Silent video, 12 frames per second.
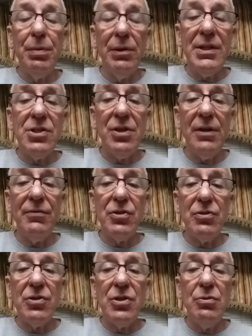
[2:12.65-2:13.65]
police
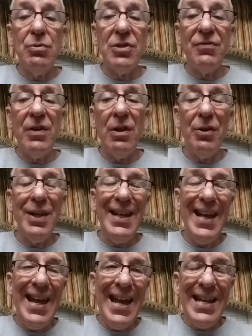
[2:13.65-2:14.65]
officers who was followed
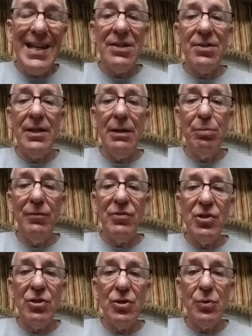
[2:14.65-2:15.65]
in any type of
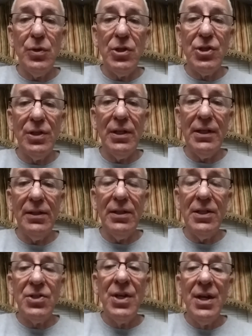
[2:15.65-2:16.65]
situation like
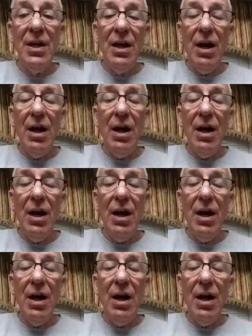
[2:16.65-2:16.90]
this